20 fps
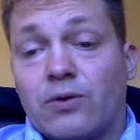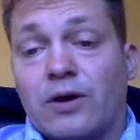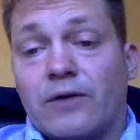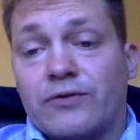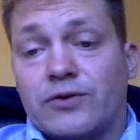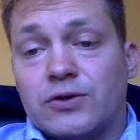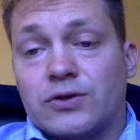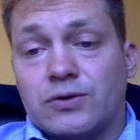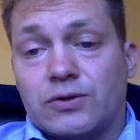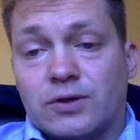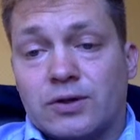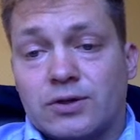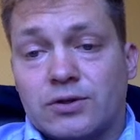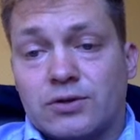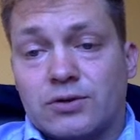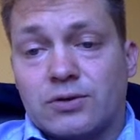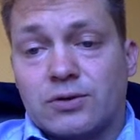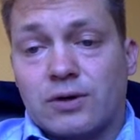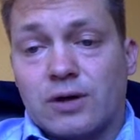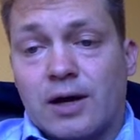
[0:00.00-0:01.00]
you have to do is
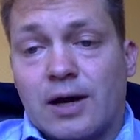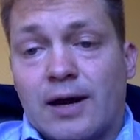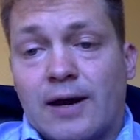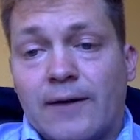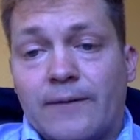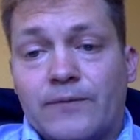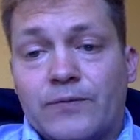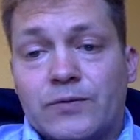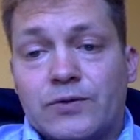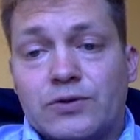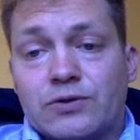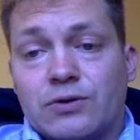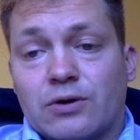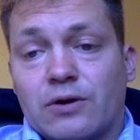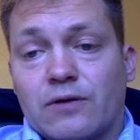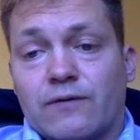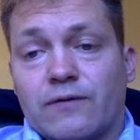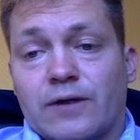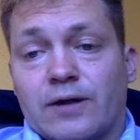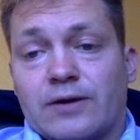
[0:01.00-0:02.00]
to sort
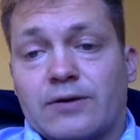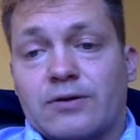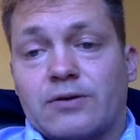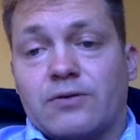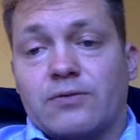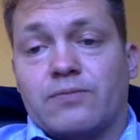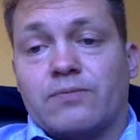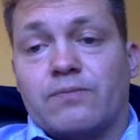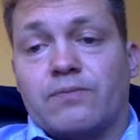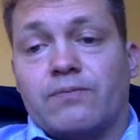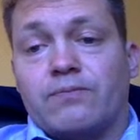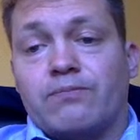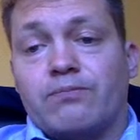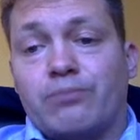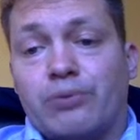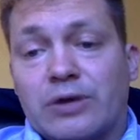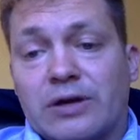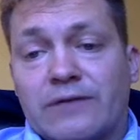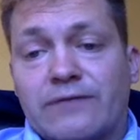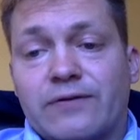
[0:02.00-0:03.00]
of
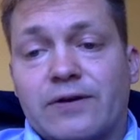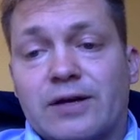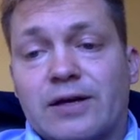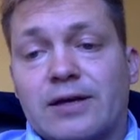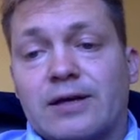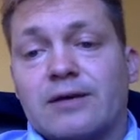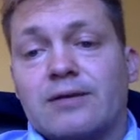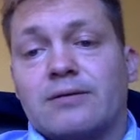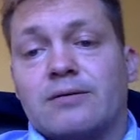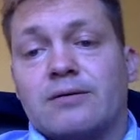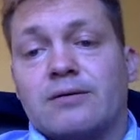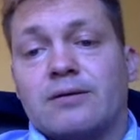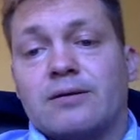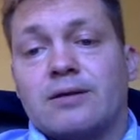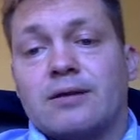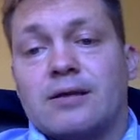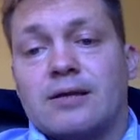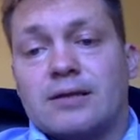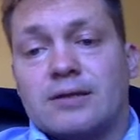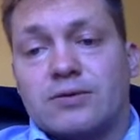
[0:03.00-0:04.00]
briefly
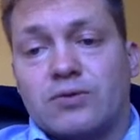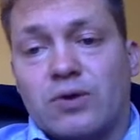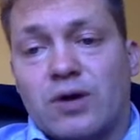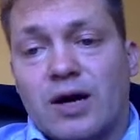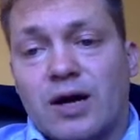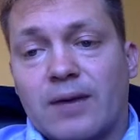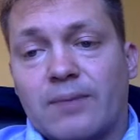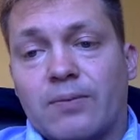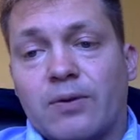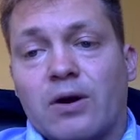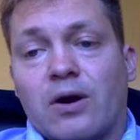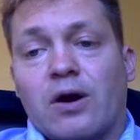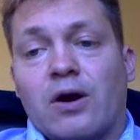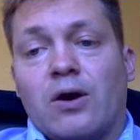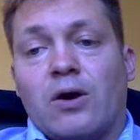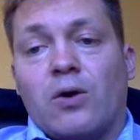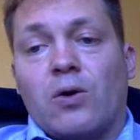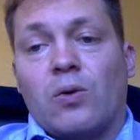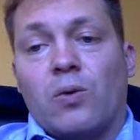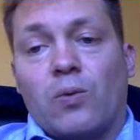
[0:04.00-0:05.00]
describe
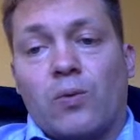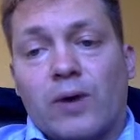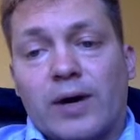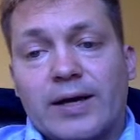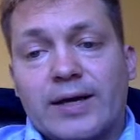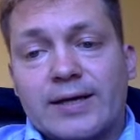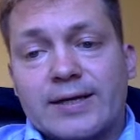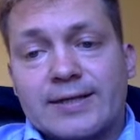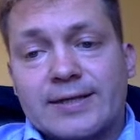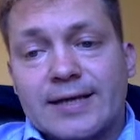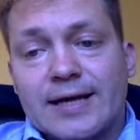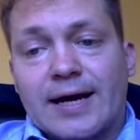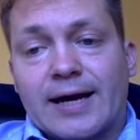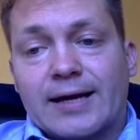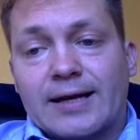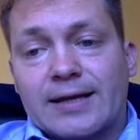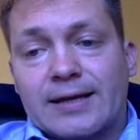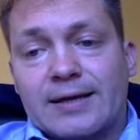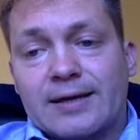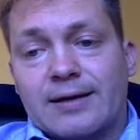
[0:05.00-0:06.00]
what
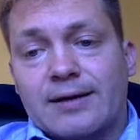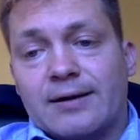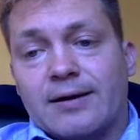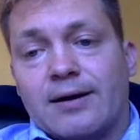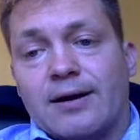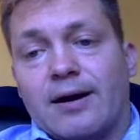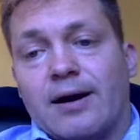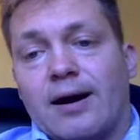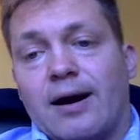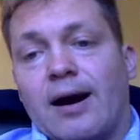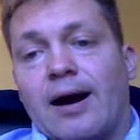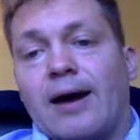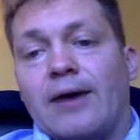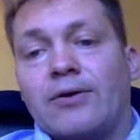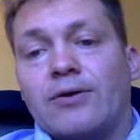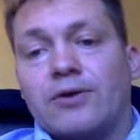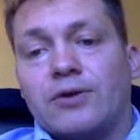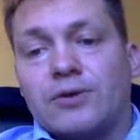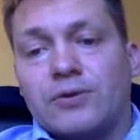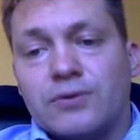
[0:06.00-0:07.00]
exactly are
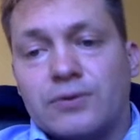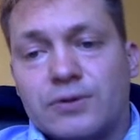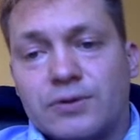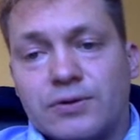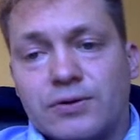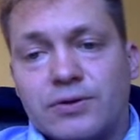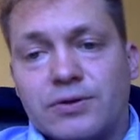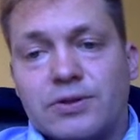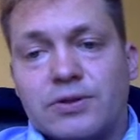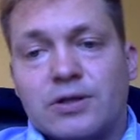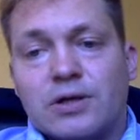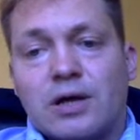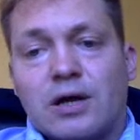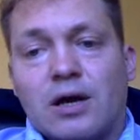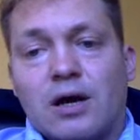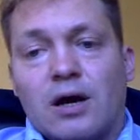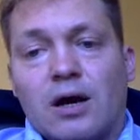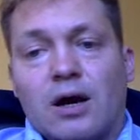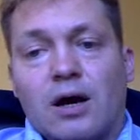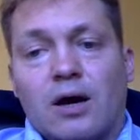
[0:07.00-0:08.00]
your users,
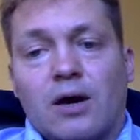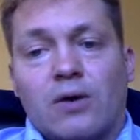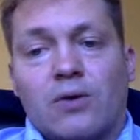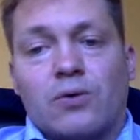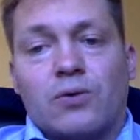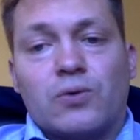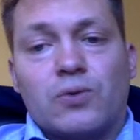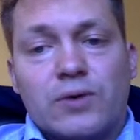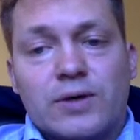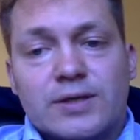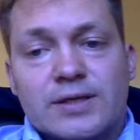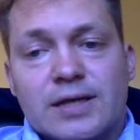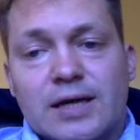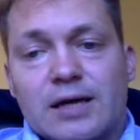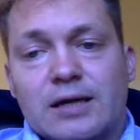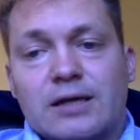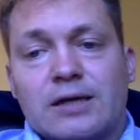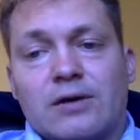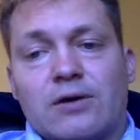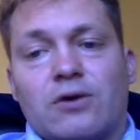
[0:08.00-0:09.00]
who
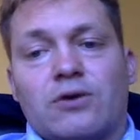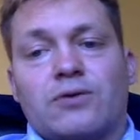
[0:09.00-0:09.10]
exactly are